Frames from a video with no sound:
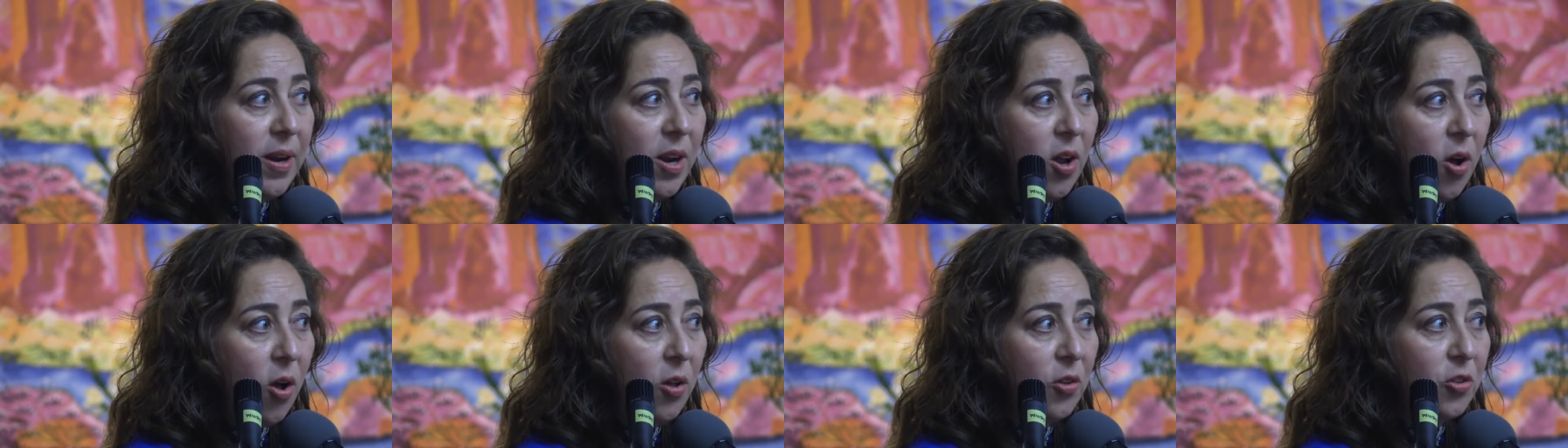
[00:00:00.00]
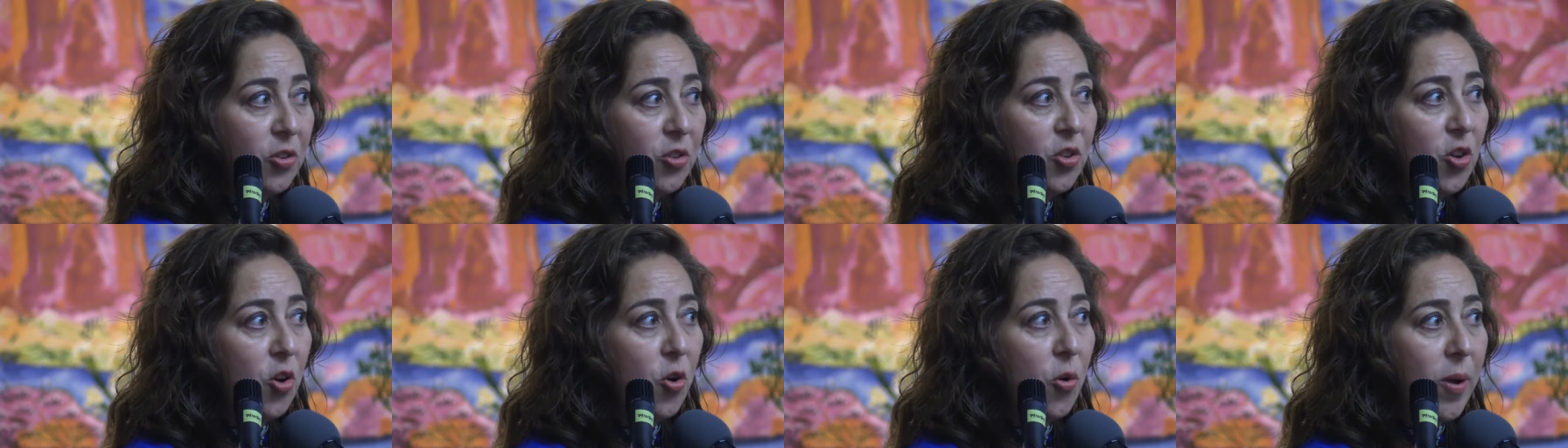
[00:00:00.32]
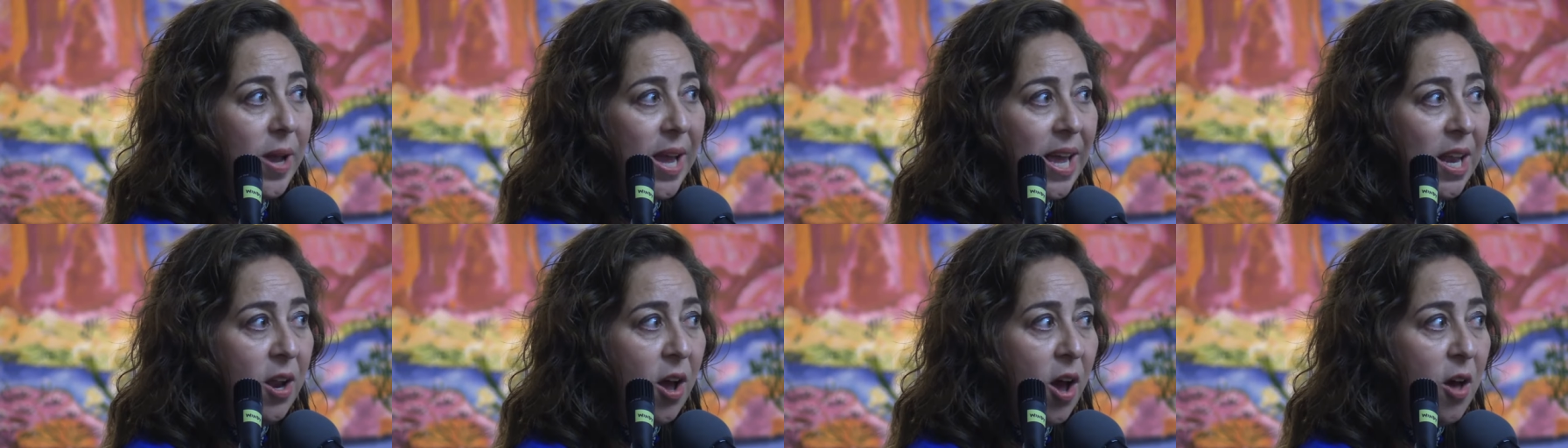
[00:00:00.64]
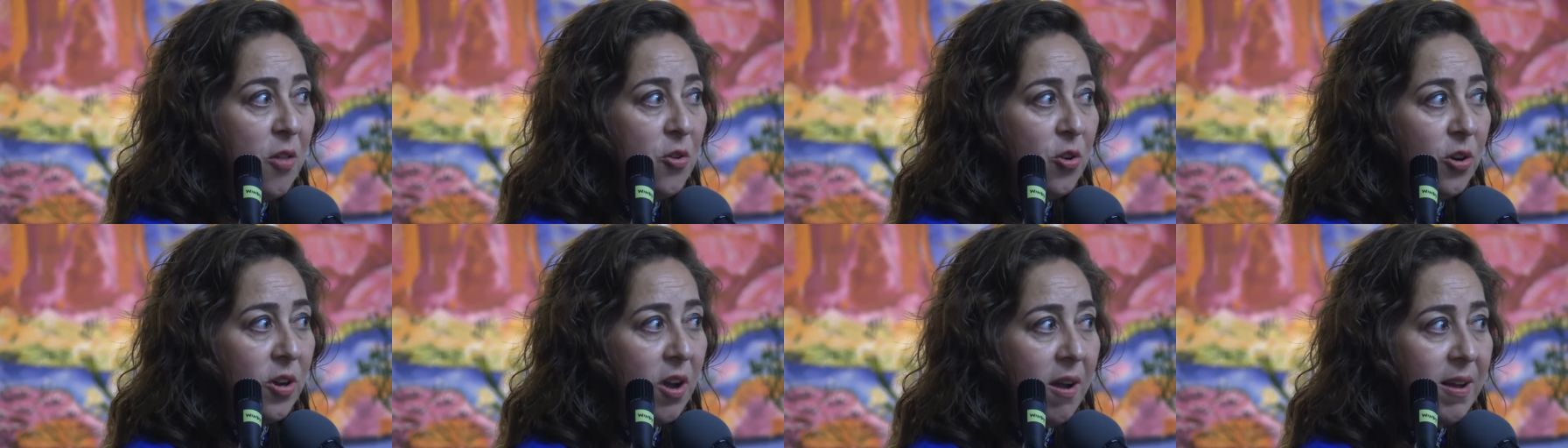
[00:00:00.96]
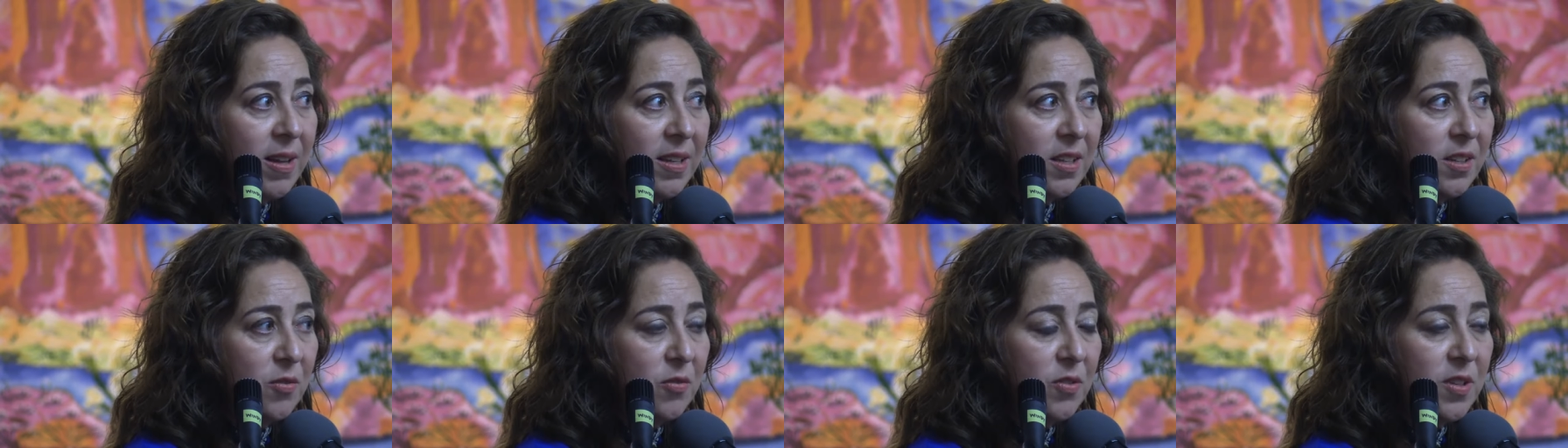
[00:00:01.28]
it also in other
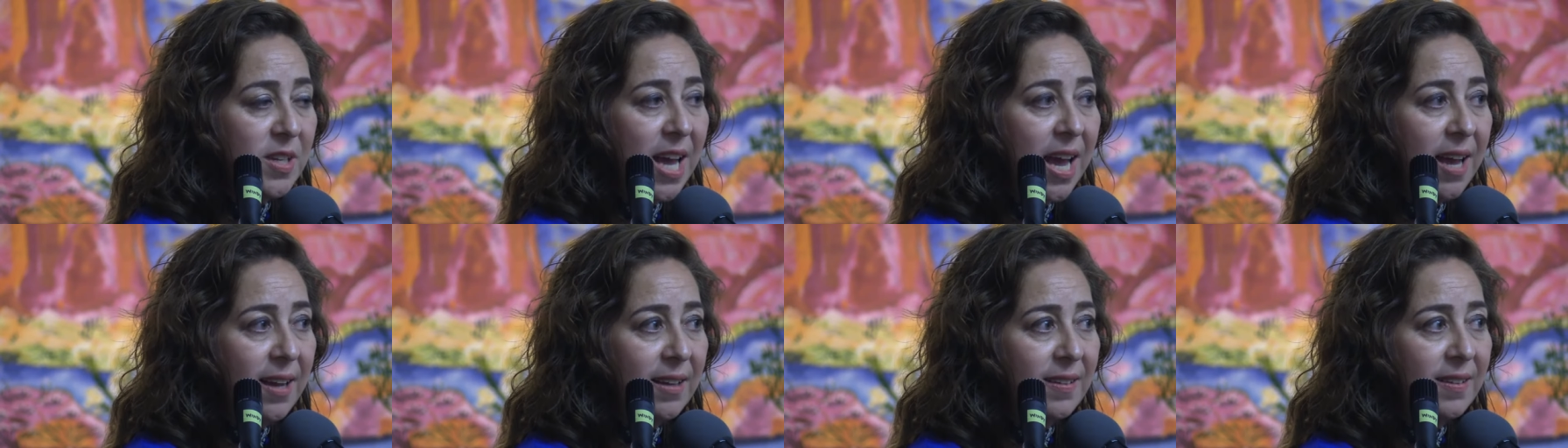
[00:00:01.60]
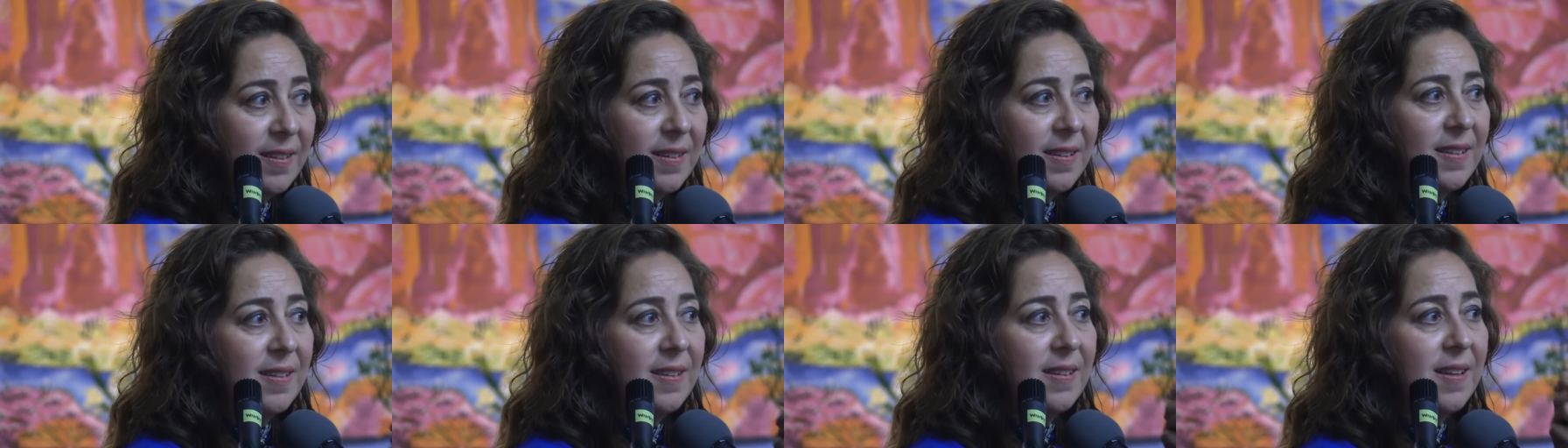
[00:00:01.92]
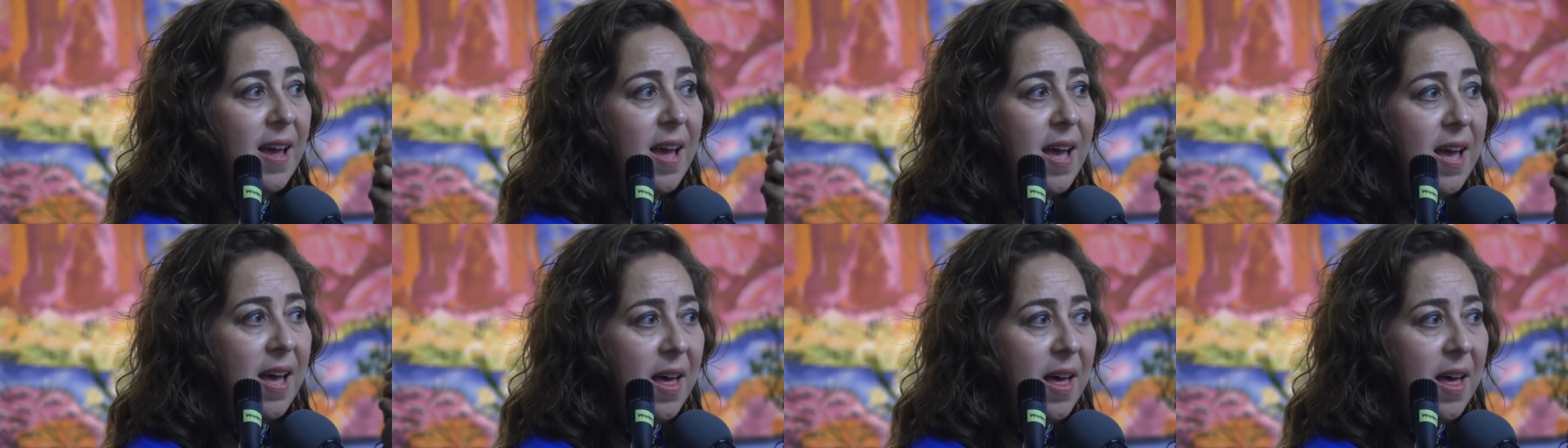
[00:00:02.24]
kinds of texts,